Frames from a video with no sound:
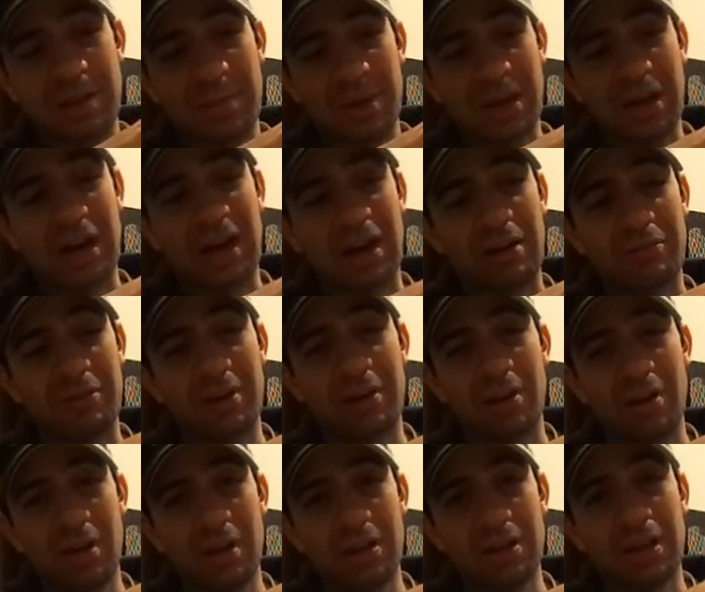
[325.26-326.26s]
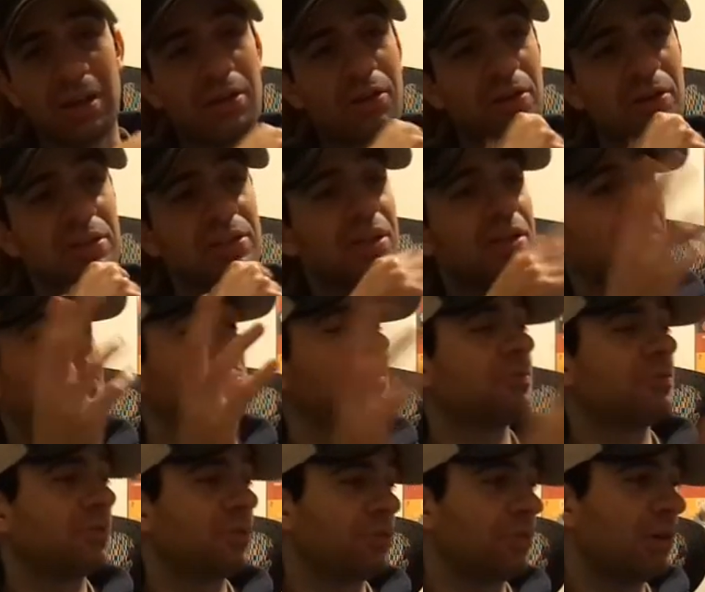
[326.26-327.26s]
gimmick awkward. Thank goodness he
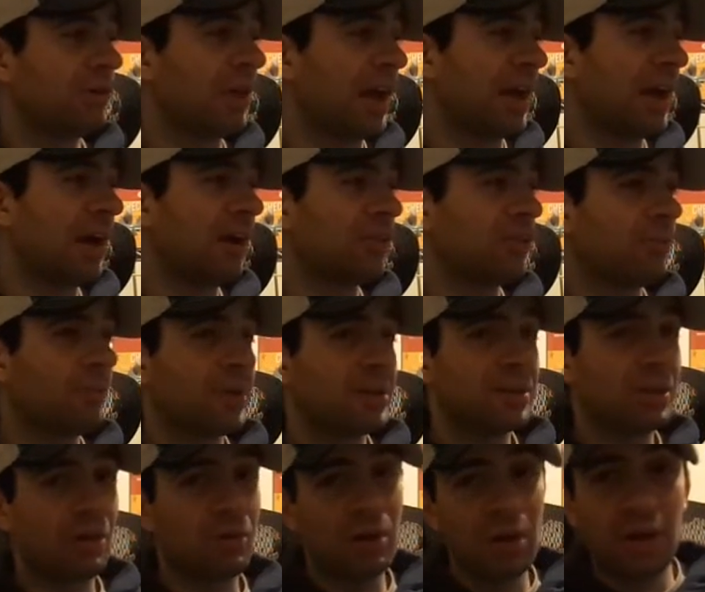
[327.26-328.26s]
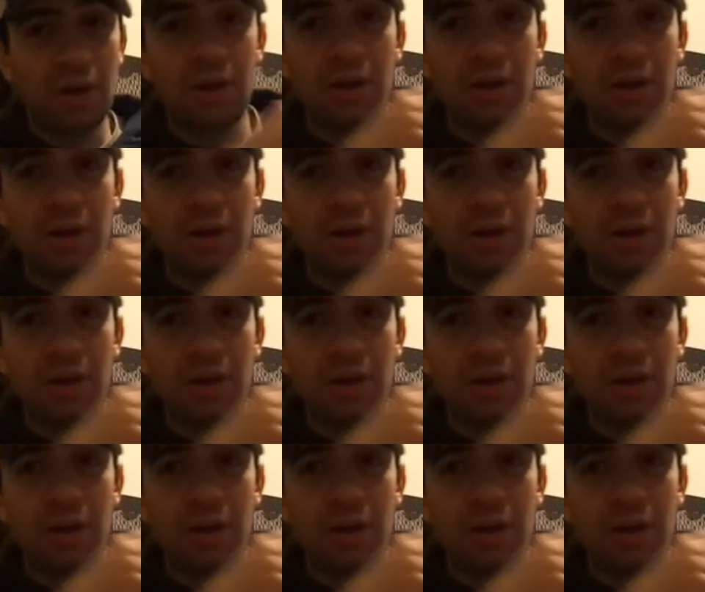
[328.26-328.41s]
threw that out the window.